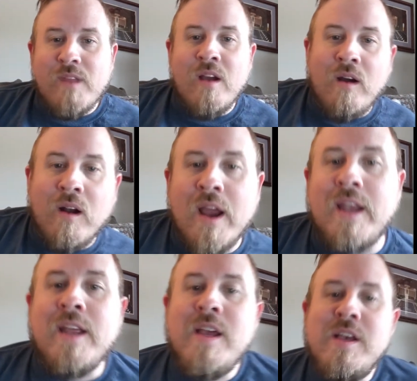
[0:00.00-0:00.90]
All right,
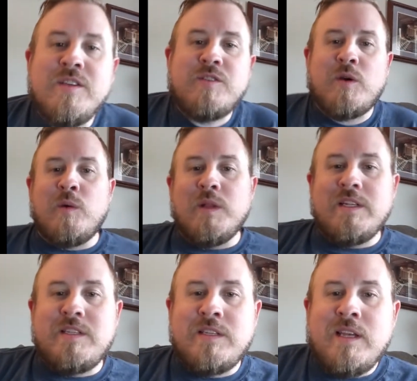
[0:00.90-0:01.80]
so
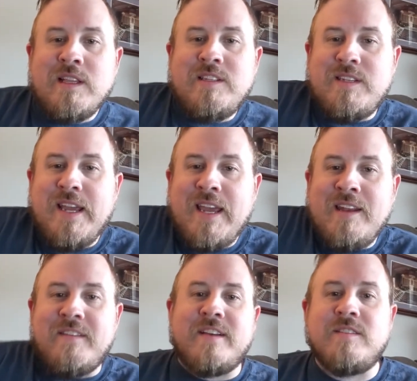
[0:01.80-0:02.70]
let's dig
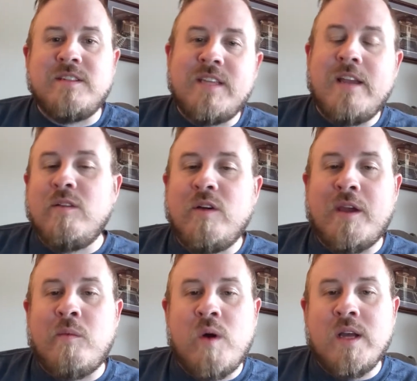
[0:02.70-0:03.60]
into this. Let's take a look
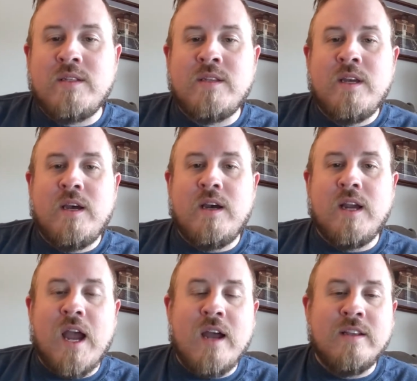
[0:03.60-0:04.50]
at what
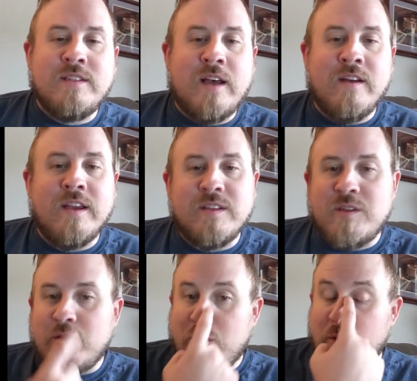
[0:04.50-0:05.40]
God is telling
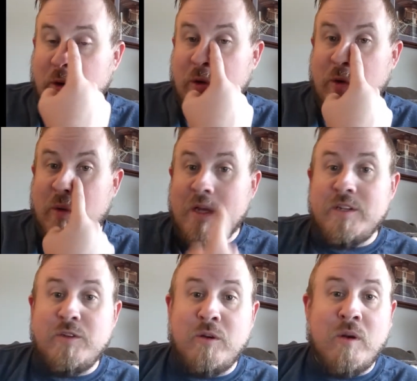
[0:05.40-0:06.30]
us through
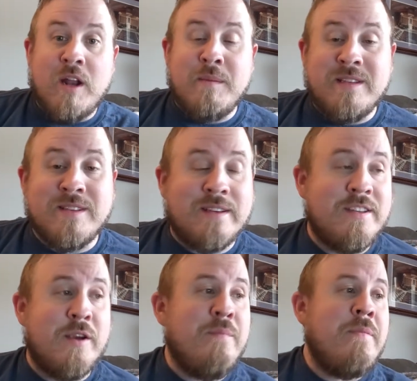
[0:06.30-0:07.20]
Deuteronomy 6
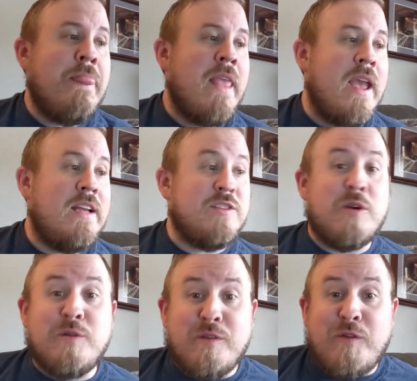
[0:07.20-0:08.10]
here. And
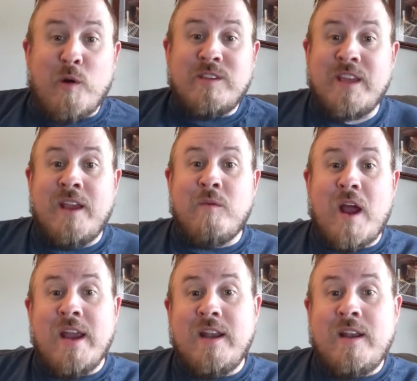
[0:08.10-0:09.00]
so the first thing,
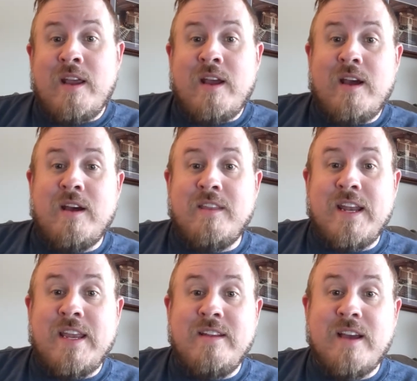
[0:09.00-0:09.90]
right,
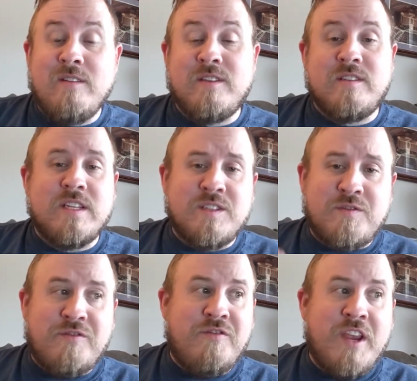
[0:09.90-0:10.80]
that he tells us is
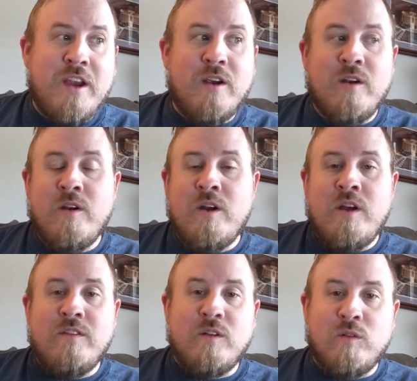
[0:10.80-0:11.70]
fear
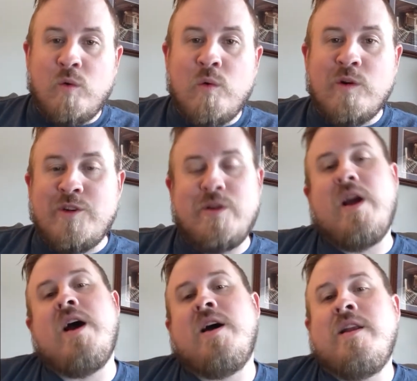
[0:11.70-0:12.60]
the Lord your
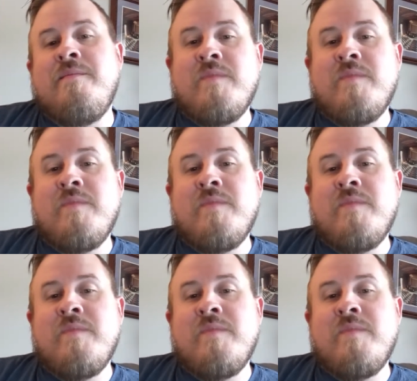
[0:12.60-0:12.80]
God.